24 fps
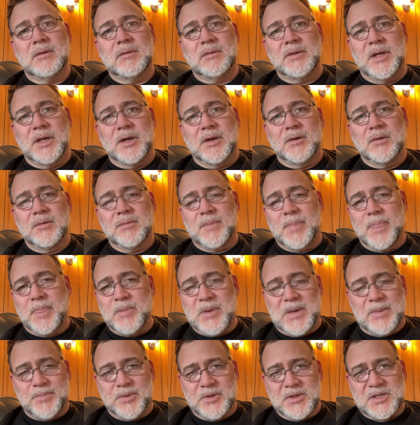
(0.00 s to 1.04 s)
you know,
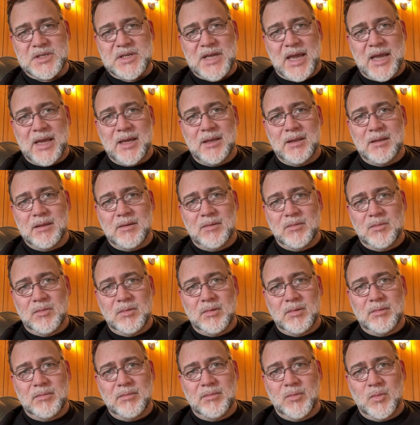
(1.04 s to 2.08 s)
people saying
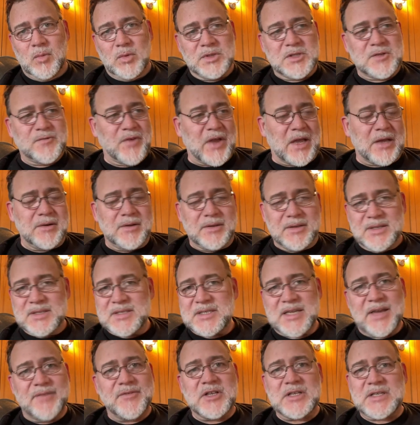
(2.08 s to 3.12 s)
that it was found in the
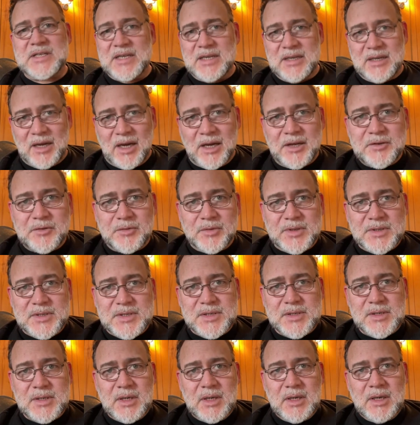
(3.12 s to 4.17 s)

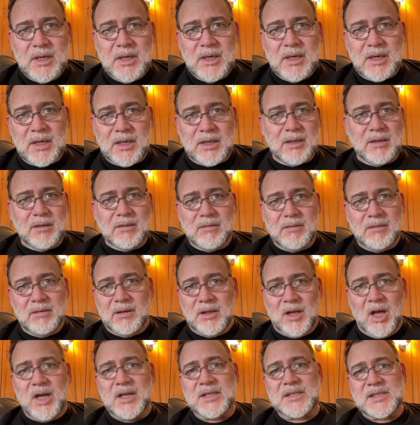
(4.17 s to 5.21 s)
1700s, in
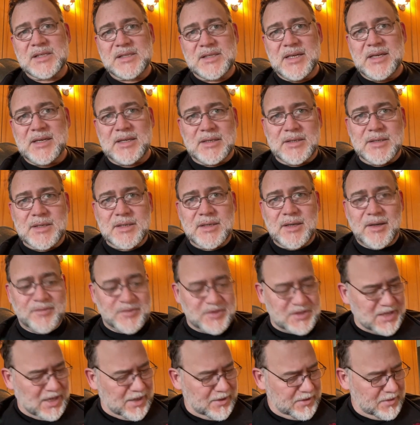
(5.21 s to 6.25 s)
lost cities of
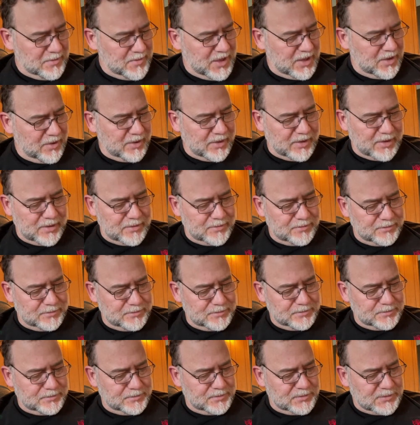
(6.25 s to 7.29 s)
South America.
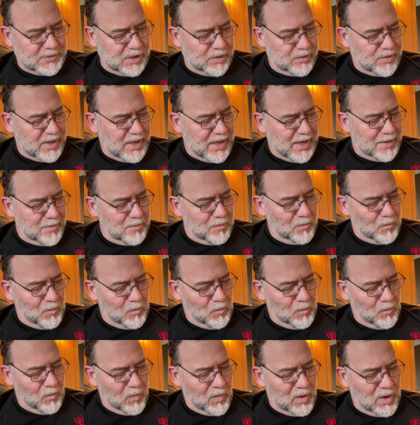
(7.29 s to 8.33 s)
Okay.
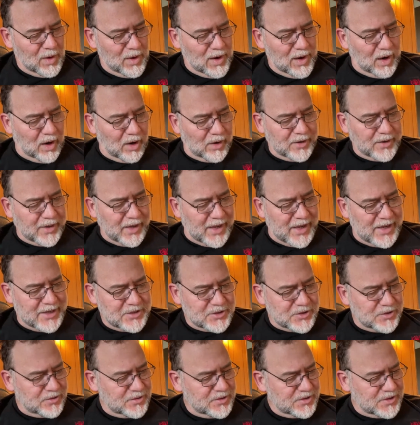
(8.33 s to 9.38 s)
Our guide
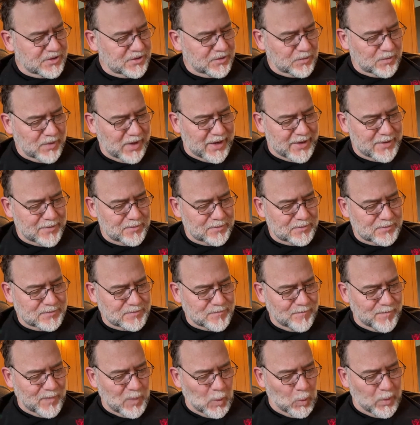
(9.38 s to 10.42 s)
turned to the right.
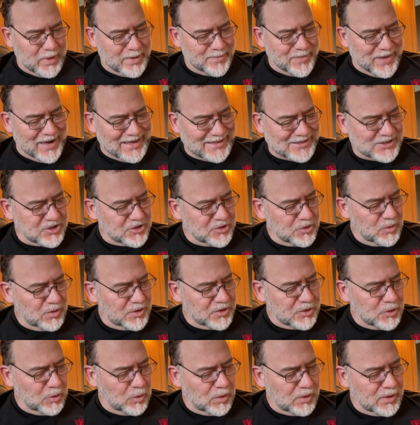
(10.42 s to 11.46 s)
We passed through a
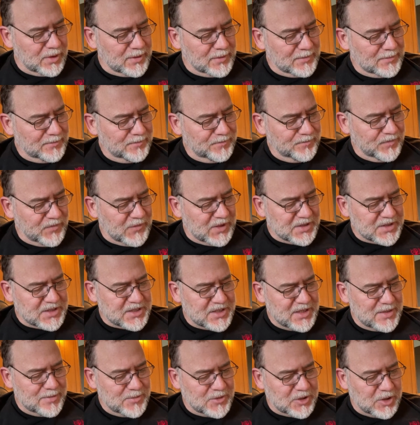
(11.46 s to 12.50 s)
door that
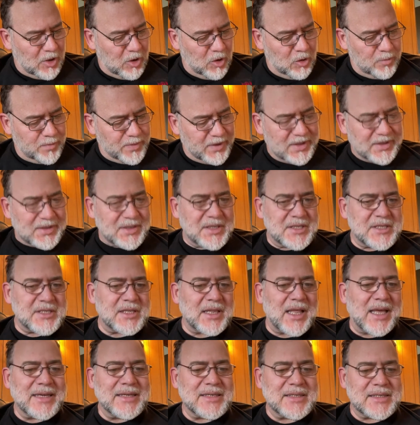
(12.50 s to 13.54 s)
seemed to open at the
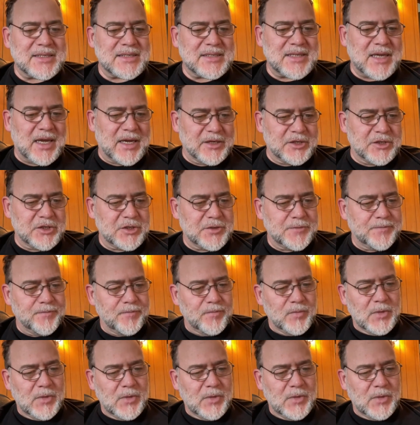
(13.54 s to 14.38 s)
slightest touch.